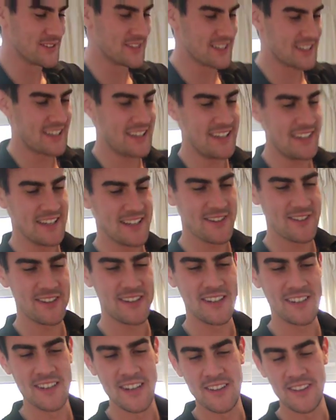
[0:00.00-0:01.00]
the key
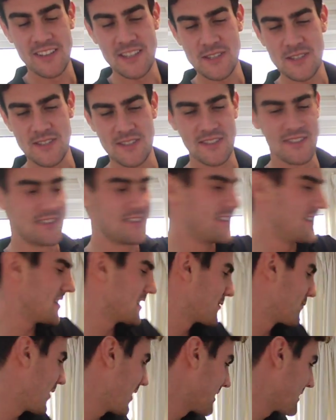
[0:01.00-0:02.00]
ingredient. Now this
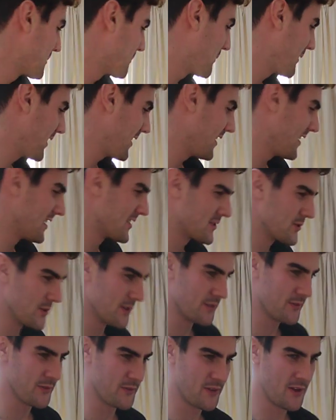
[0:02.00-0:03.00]
recipe is sort
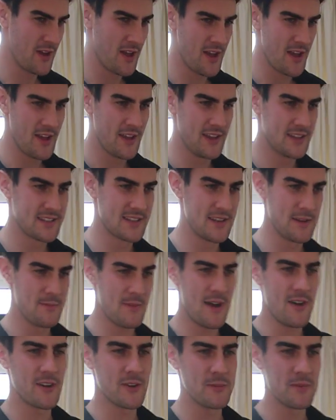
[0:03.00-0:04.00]
of, it's an
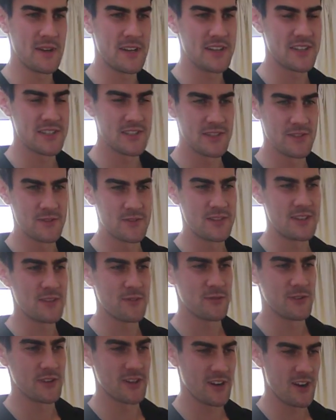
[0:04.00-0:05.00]
amalgamation of
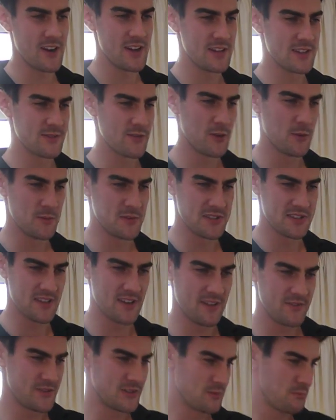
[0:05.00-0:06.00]
different kinds of hummus that
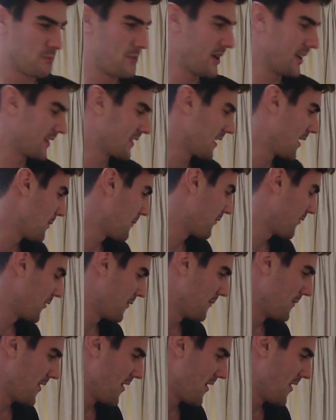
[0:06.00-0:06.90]
I've just picked up from